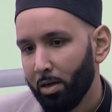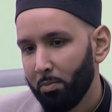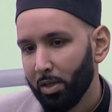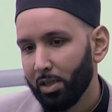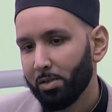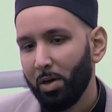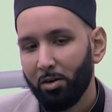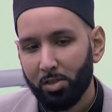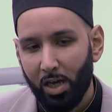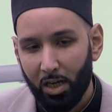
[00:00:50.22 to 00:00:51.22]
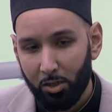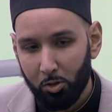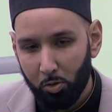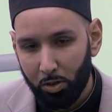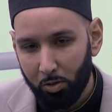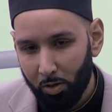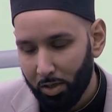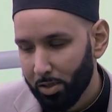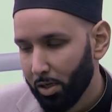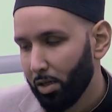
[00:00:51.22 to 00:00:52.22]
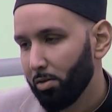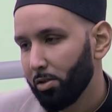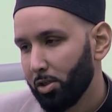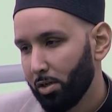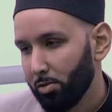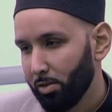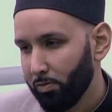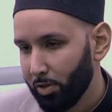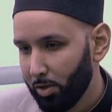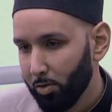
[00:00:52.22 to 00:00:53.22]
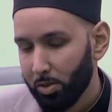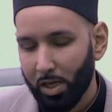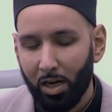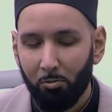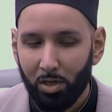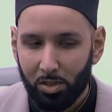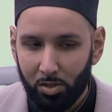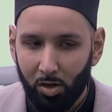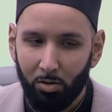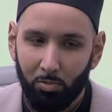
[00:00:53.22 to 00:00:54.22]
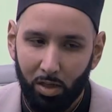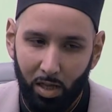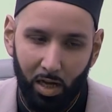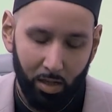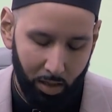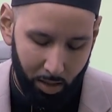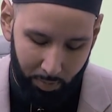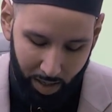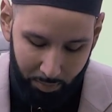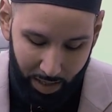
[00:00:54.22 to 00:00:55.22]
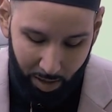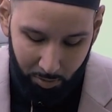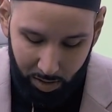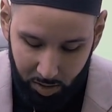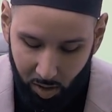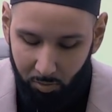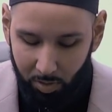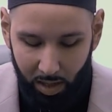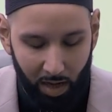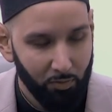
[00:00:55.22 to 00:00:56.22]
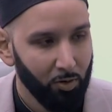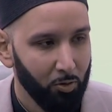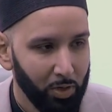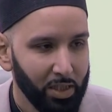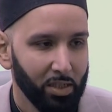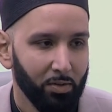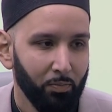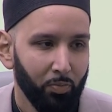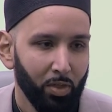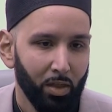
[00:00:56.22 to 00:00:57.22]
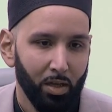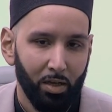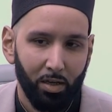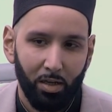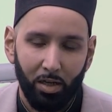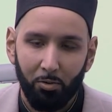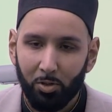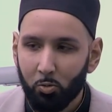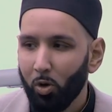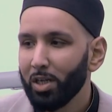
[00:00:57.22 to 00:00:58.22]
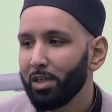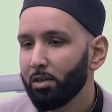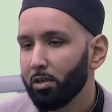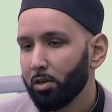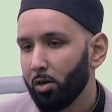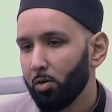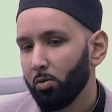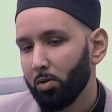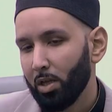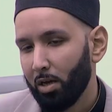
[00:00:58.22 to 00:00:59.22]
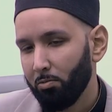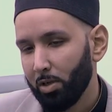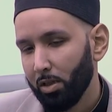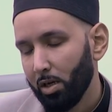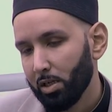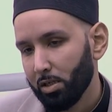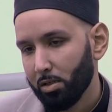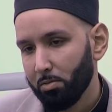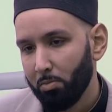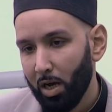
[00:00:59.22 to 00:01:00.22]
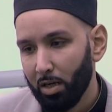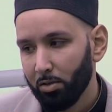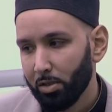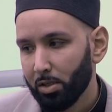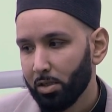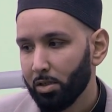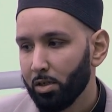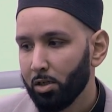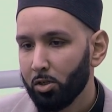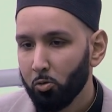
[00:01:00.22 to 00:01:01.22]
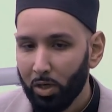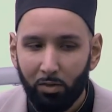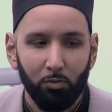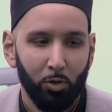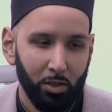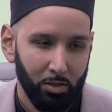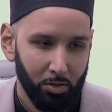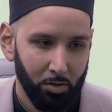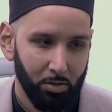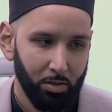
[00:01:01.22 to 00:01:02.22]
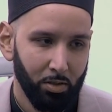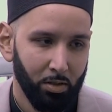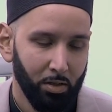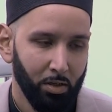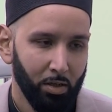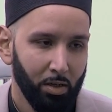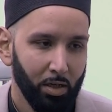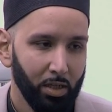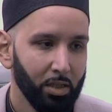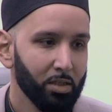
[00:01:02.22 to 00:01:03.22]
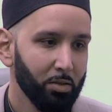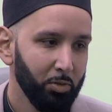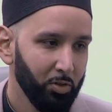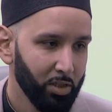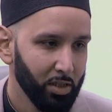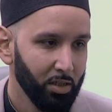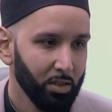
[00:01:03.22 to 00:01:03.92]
May Allah subhanahu wa ta'ala join you all together in Jannatul Firdaus. And I want to start with that, Allahumma ameen. I want to start with that for a reason. It was 1 year ago that we lost Miles, 24 years old, in this community.